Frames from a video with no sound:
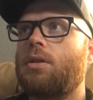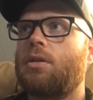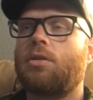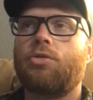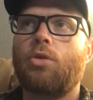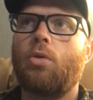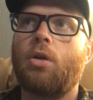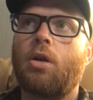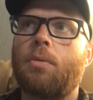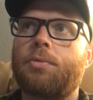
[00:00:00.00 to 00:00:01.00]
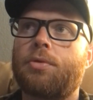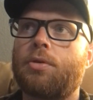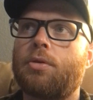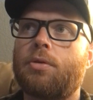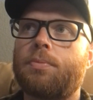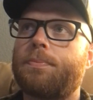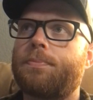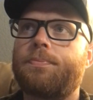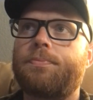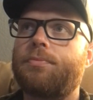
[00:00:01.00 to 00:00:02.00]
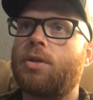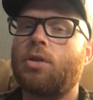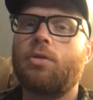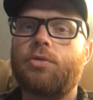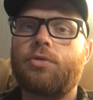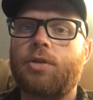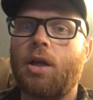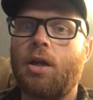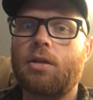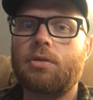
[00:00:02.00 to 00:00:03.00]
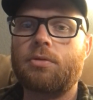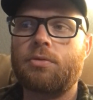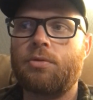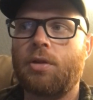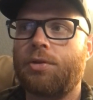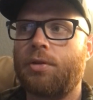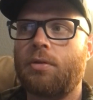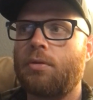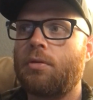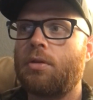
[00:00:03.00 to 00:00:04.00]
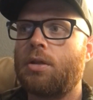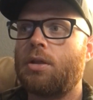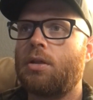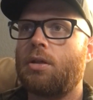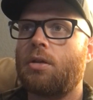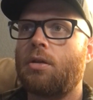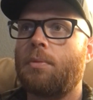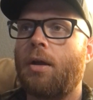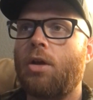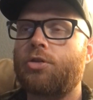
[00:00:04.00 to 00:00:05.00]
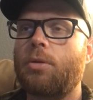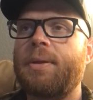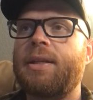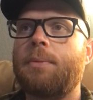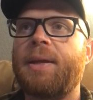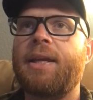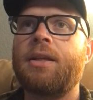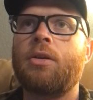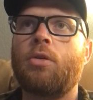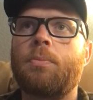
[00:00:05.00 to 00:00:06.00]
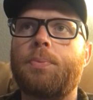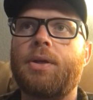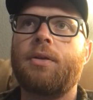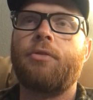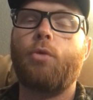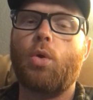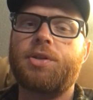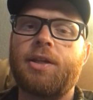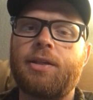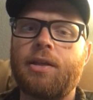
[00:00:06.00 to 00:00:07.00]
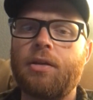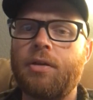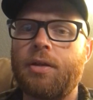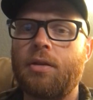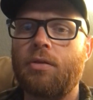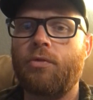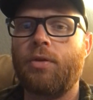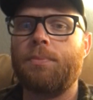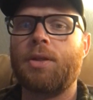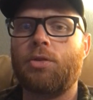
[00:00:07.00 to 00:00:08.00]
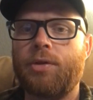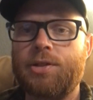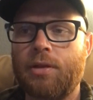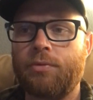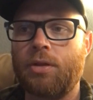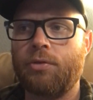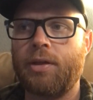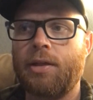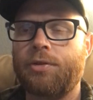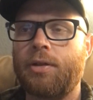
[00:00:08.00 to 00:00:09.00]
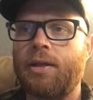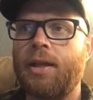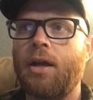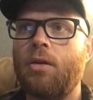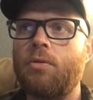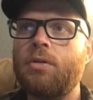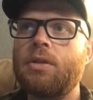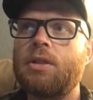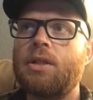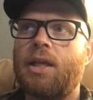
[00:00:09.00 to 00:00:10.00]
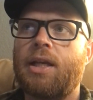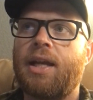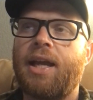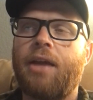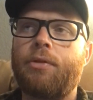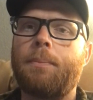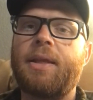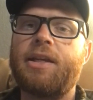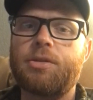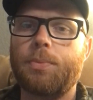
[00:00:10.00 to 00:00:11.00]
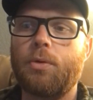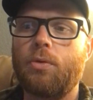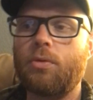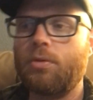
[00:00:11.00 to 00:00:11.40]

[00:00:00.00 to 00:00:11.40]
Control arms are stock, nothing. I also been debating on putting the 410 gear in it from the 373 that's in it now, and I have a mini spool,